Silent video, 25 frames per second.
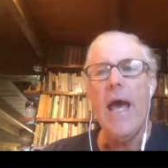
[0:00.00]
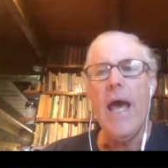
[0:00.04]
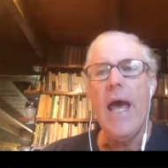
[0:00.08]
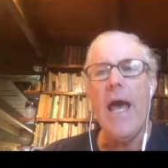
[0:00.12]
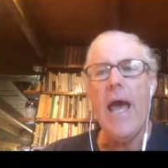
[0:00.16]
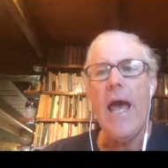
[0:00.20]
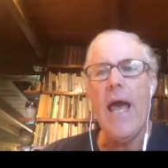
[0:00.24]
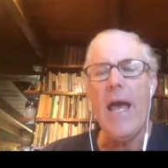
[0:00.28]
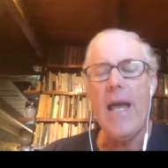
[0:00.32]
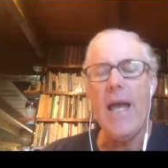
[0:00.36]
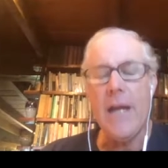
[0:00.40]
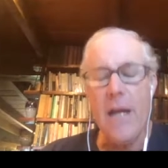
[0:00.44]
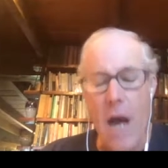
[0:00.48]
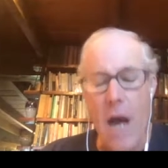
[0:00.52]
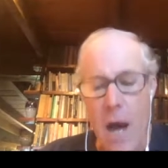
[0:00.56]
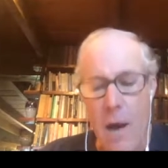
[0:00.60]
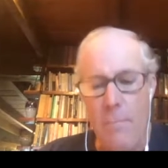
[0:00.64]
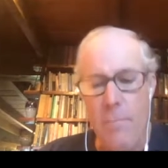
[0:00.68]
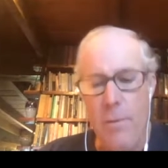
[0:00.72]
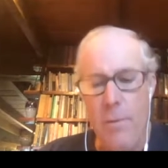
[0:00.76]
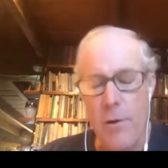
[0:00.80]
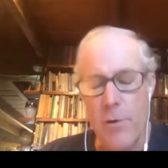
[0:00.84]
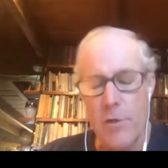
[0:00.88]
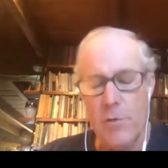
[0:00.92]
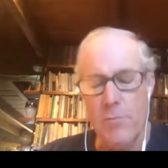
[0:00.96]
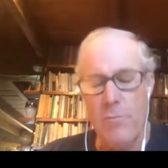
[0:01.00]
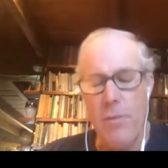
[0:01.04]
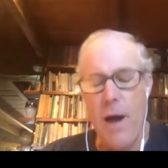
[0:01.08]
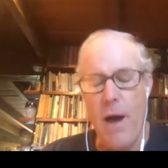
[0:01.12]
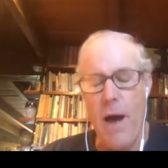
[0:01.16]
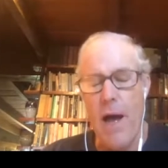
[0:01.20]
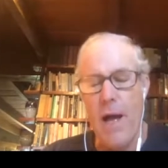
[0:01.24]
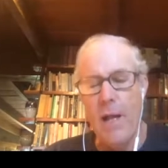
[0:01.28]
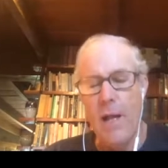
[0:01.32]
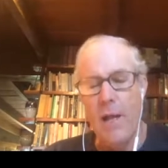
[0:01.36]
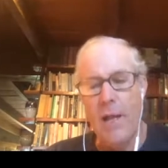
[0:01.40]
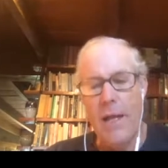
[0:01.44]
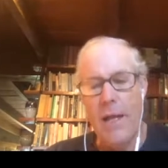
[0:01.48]
a compost
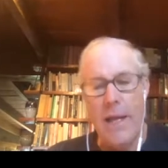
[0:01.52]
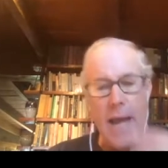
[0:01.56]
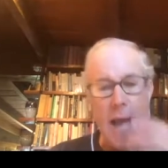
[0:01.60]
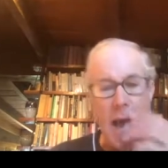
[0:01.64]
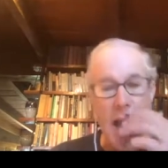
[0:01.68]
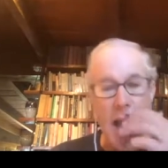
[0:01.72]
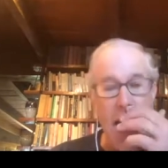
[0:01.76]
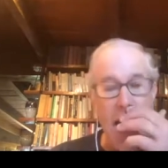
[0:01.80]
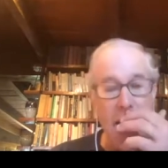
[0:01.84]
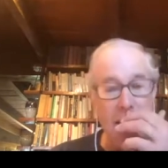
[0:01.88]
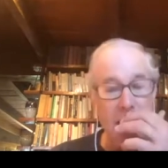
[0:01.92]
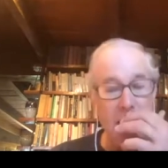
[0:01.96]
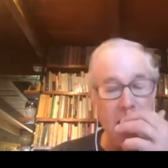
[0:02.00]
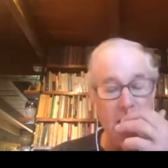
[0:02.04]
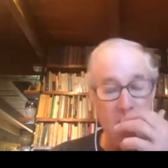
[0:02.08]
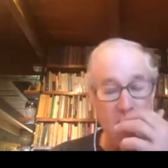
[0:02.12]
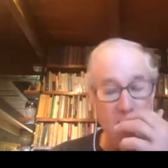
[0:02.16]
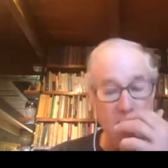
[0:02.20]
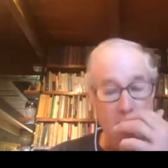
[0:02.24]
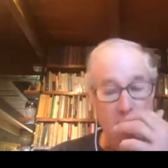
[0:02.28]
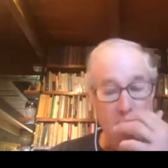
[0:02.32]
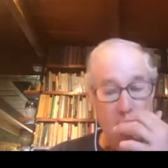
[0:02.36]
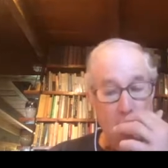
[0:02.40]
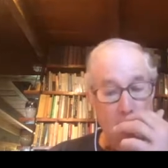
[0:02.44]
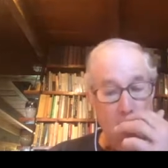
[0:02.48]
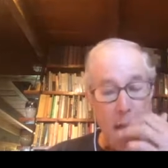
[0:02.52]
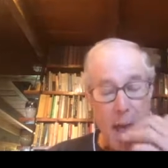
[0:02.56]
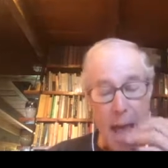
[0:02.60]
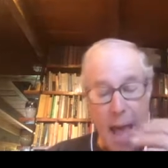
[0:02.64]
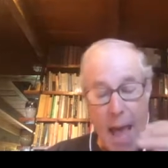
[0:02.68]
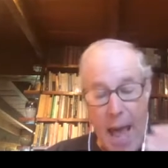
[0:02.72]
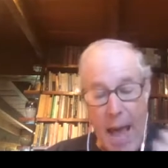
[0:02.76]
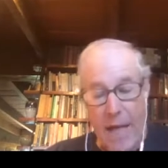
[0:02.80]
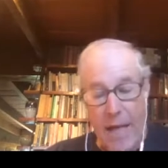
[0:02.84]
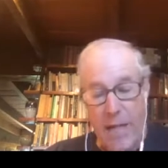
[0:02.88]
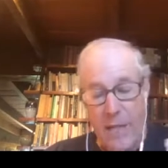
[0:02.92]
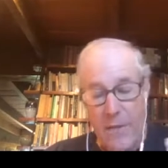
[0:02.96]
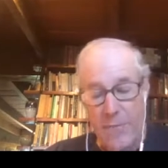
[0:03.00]
pile, an active,
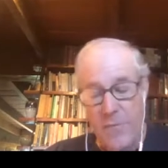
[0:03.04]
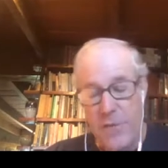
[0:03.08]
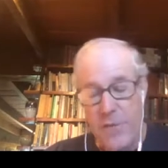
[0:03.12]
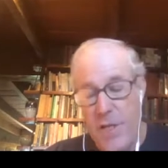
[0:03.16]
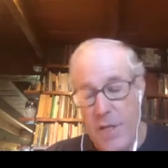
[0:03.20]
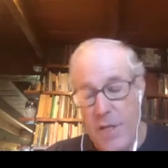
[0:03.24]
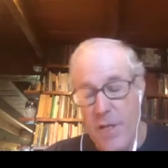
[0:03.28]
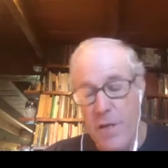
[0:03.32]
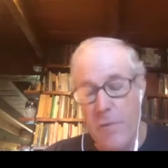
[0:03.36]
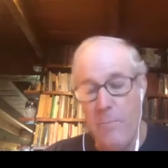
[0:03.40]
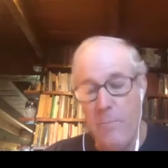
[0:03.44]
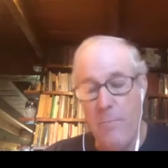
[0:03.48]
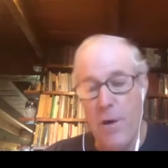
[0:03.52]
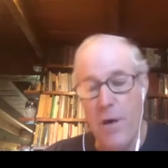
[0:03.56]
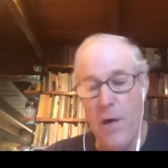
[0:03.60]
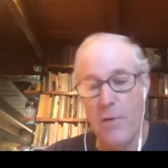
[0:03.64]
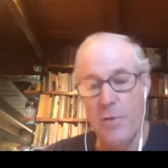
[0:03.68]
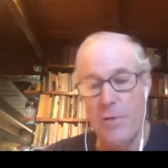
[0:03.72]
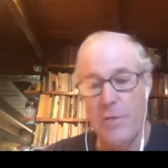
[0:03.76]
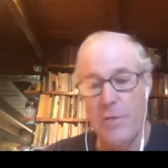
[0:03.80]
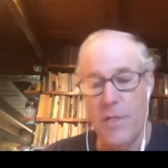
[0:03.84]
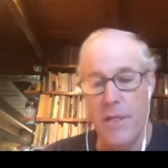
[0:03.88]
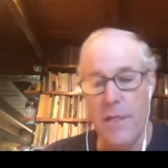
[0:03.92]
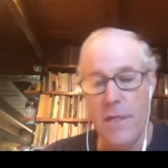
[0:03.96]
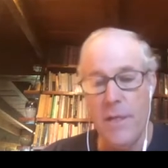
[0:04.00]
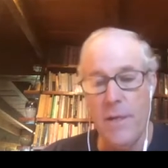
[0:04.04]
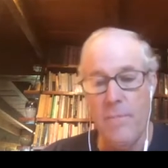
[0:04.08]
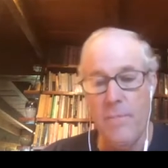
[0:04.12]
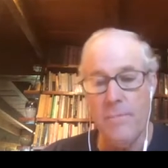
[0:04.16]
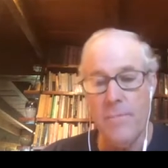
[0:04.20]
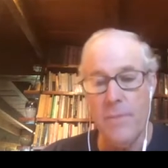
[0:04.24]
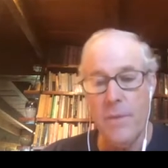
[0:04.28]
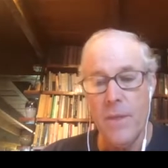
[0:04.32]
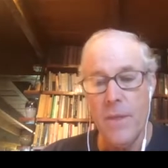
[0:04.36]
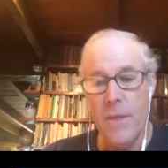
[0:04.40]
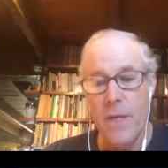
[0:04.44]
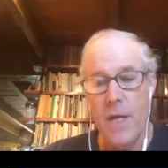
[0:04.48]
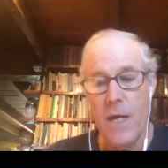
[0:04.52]
active decomposing.
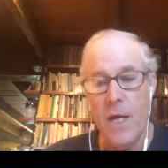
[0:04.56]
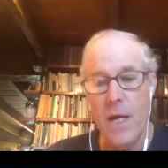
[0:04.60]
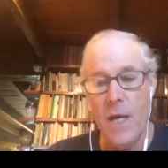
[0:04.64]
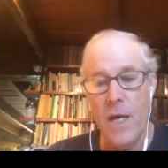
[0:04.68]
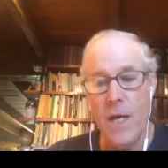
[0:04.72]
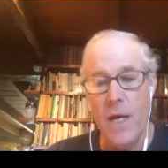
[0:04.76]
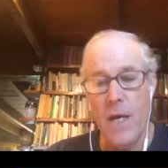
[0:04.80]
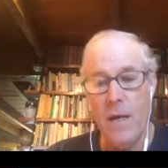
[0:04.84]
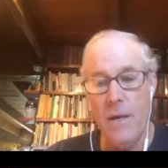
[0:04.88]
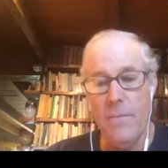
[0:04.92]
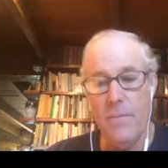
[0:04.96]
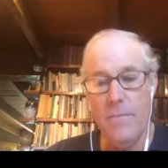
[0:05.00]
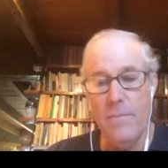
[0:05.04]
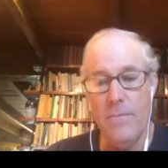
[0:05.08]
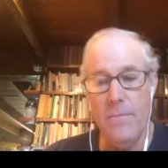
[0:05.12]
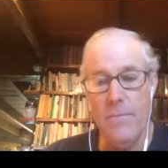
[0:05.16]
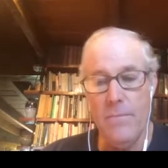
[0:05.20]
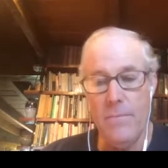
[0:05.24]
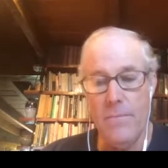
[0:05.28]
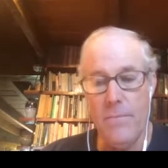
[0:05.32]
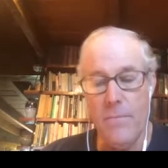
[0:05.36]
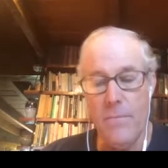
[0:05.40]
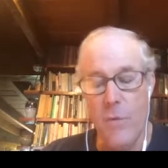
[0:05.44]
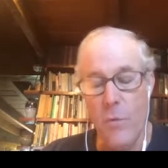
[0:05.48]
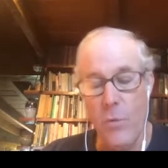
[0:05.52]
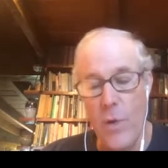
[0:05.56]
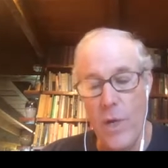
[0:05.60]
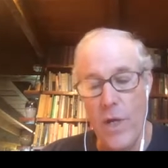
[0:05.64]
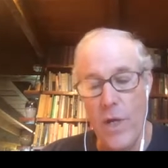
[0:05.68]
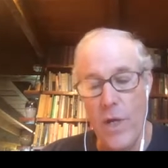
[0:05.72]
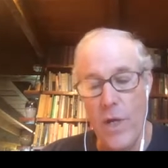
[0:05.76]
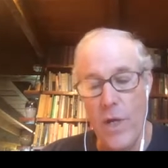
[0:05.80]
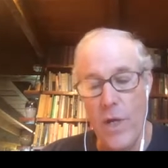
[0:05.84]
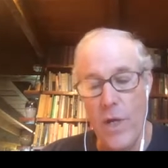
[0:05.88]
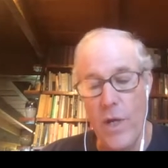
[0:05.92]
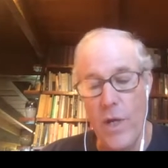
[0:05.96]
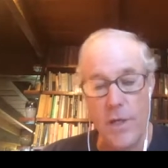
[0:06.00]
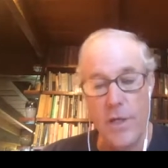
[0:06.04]
Um, we
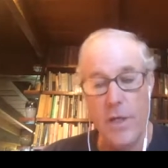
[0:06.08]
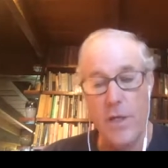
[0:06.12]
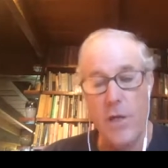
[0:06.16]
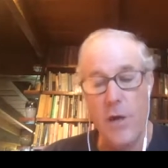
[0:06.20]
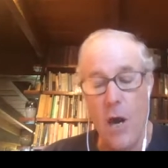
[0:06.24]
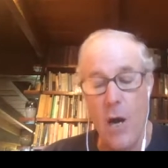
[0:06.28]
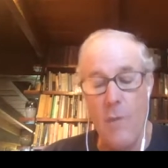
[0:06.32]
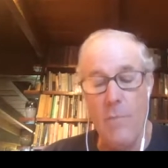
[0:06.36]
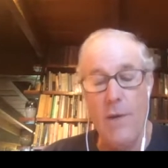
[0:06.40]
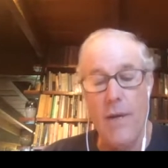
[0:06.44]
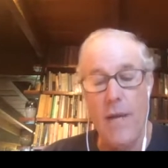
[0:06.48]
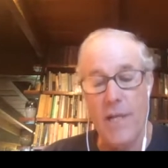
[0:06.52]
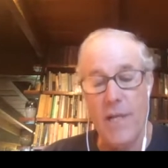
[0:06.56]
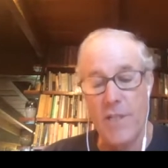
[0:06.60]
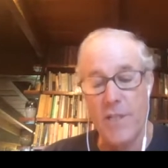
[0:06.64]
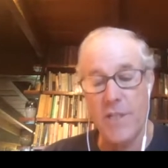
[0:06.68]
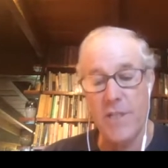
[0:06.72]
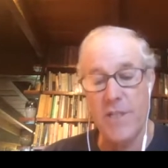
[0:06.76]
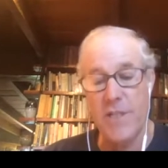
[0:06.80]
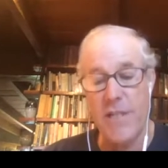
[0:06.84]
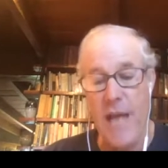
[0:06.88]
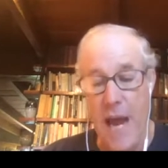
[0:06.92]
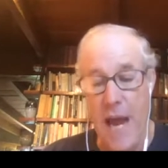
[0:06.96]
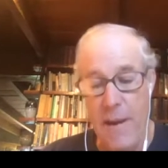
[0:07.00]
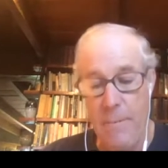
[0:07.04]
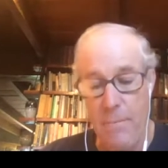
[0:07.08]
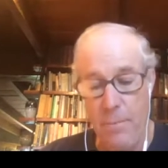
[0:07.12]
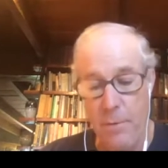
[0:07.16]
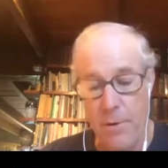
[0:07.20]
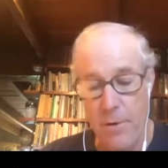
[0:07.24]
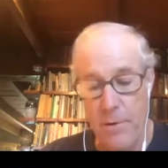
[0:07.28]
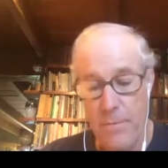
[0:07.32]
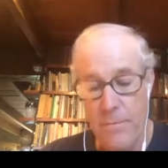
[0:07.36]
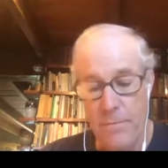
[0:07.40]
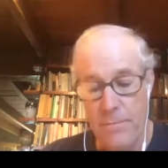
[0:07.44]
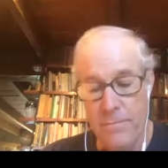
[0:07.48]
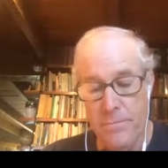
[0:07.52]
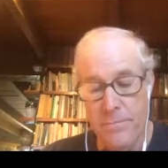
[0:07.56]
call it a carbonaceous diaper
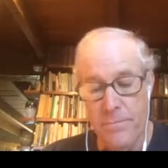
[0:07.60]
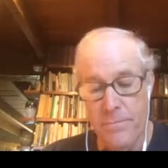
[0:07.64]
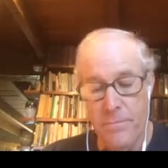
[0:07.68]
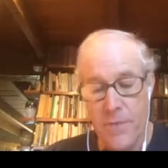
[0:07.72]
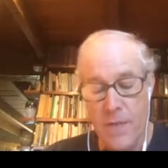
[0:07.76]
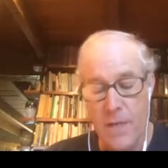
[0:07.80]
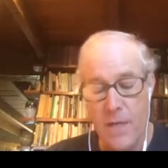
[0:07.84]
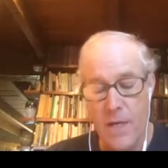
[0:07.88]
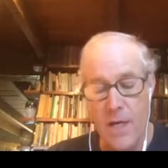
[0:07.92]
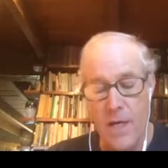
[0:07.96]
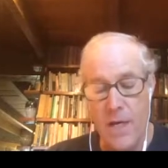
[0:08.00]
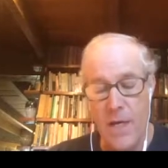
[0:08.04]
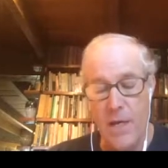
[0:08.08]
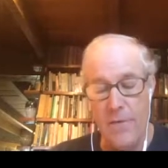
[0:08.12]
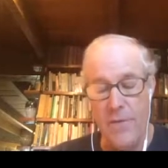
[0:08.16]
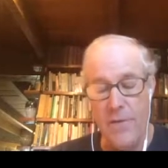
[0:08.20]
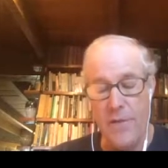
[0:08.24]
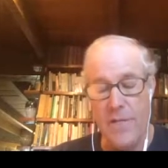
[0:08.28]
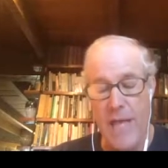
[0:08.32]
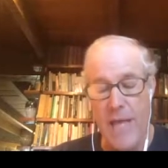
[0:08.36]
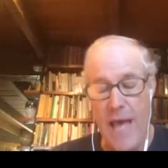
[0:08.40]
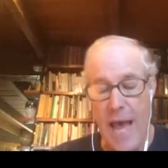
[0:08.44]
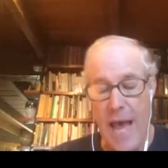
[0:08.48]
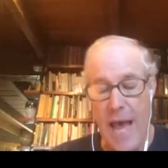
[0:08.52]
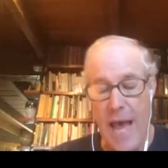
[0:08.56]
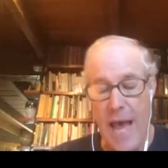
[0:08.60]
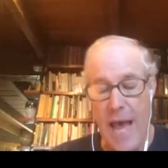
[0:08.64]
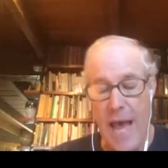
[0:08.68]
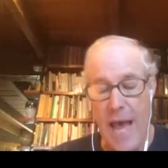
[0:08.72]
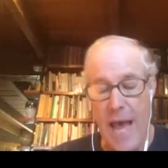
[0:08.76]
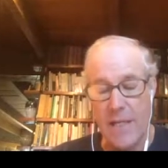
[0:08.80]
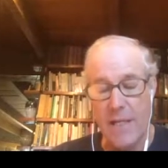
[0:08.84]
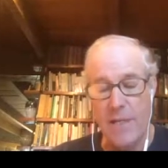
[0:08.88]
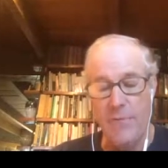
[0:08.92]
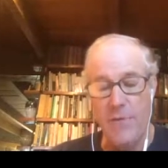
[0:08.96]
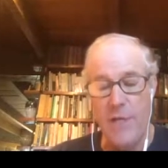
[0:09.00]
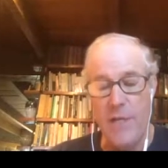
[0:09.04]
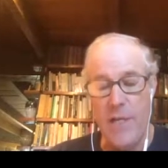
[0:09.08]
uh, that's
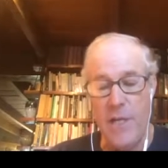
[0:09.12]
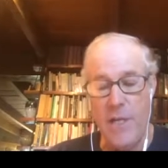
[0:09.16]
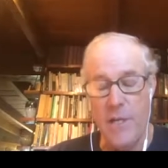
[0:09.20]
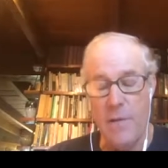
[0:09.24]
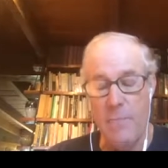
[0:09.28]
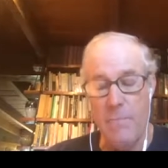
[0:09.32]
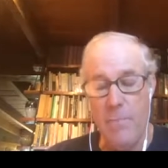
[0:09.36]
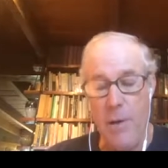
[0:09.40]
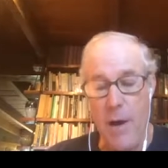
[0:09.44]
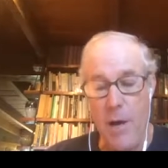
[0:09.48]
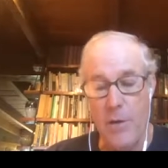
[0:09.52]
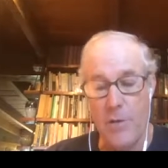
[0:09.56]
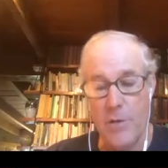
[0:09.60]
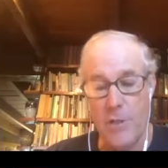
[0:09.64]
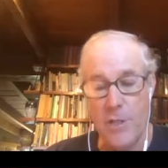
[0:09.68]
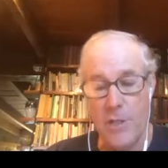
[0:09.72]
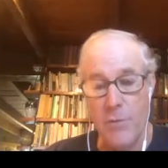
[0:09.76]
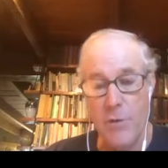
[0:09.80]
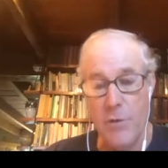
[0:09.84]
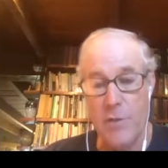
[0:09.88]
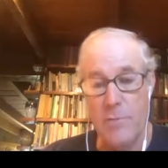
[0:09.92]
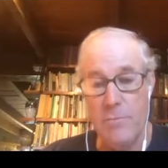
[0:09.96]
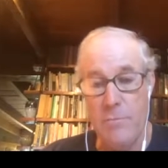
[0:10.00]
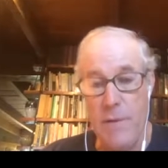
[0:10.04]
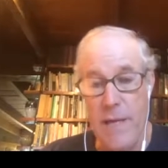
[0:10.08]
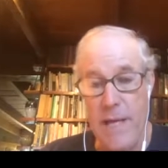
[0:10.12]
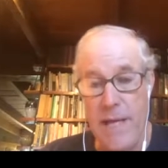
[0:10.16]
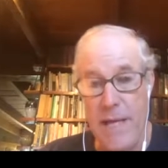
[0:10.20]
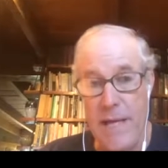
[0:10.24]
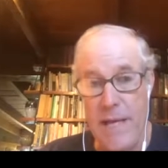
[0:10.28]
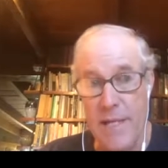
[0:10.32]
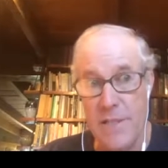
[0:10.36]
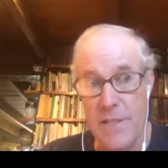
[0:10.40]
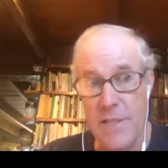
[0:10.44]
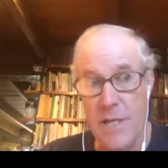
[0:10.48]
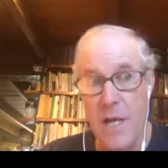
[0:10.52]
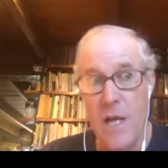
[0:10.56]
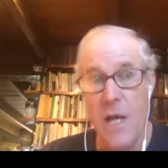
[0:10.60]
actively decomposing, which
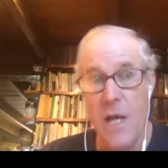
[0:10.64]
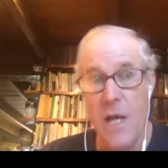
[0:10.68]
means